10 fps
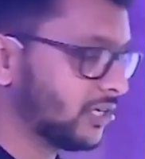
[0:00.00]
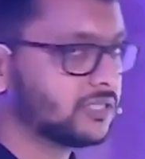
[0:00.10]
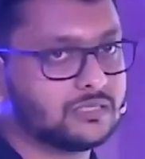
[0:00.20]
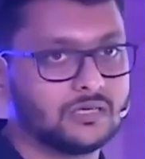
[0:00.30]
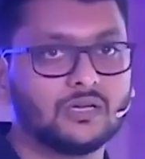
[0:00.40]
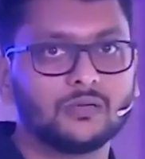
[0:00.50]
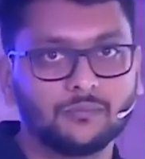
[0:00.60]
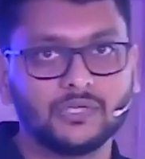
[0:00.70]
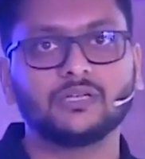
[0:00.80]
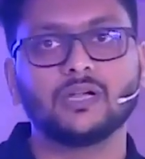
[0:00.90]
just
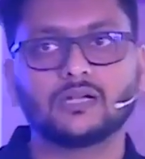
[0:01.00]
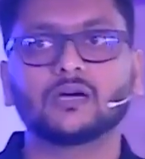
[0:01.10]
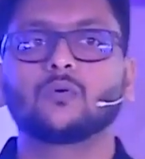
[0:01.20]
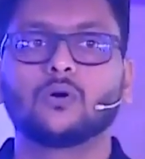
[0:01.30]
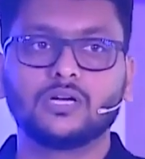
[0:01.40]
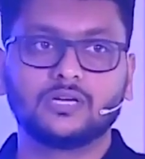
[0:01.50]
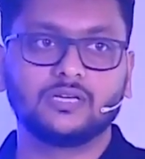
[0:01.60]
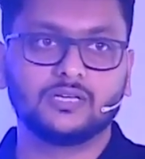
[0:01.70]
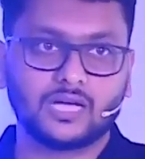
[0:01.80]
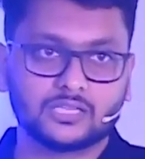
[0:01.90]
be data
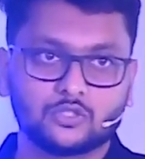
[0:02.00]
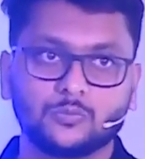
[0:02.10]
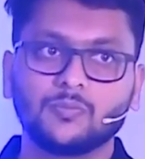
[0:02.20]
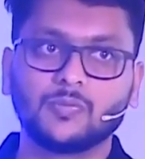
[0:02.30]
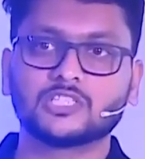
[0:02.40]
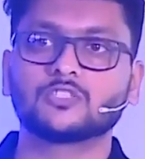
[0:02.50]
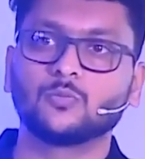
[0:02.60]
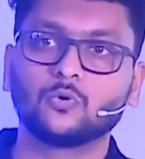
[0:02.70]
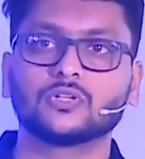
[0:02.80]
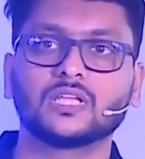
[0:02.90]
quality. It has to be much
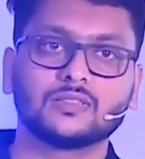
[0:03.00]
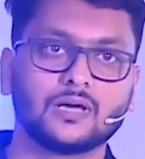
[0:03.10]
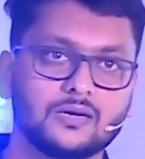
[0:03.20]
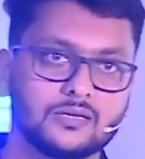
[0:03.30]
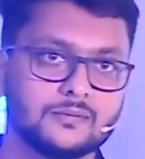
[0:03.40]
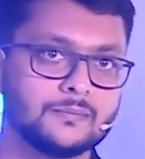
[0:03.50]
more than that.